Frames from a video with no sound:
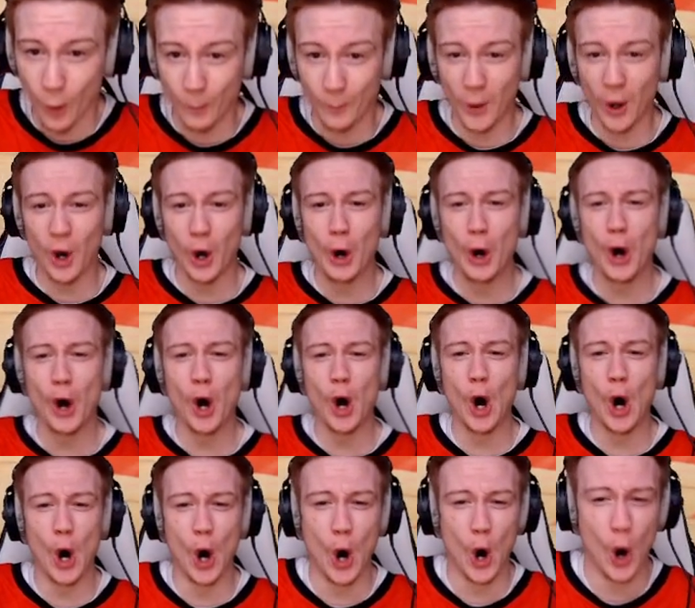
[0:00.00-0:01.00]

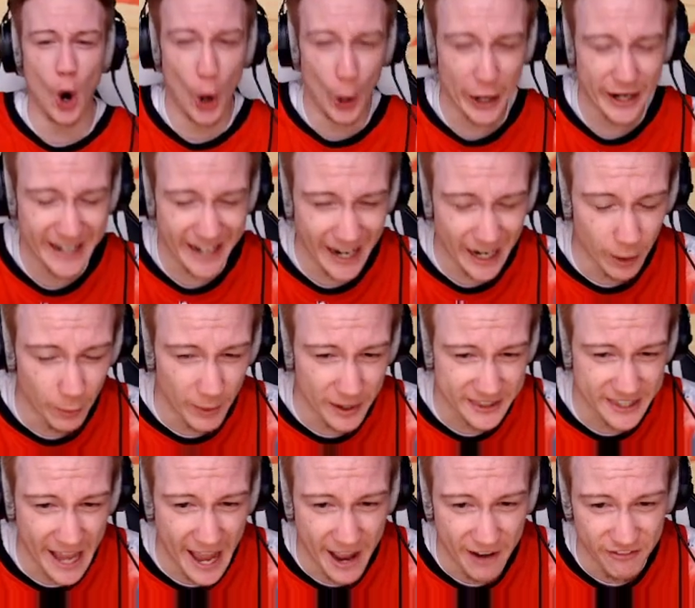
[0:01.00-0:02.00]
Ooh! Get him
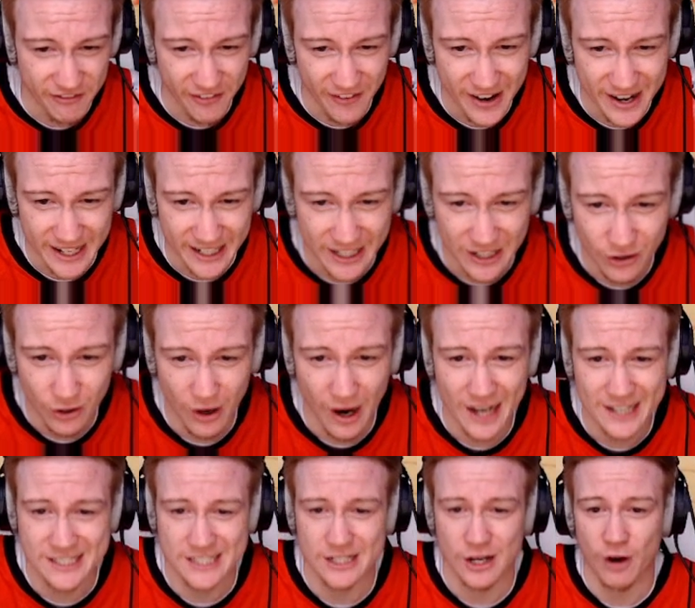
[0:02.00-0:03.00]
with the inverted
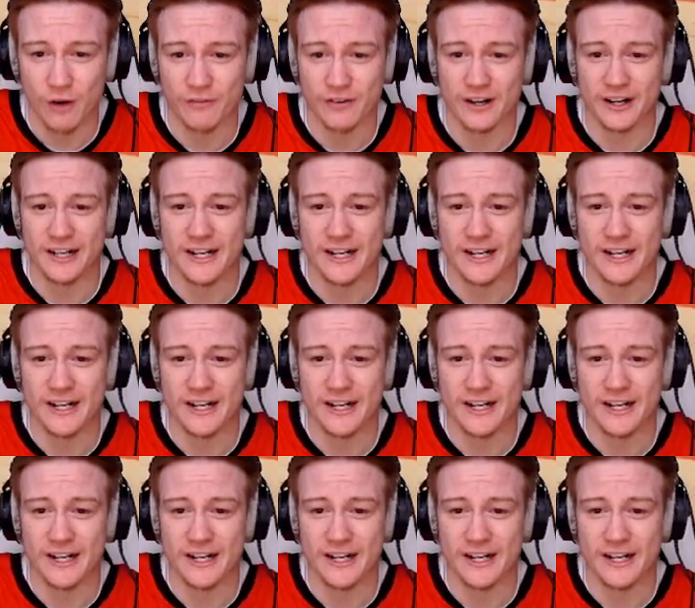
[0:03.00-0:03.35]
crossover.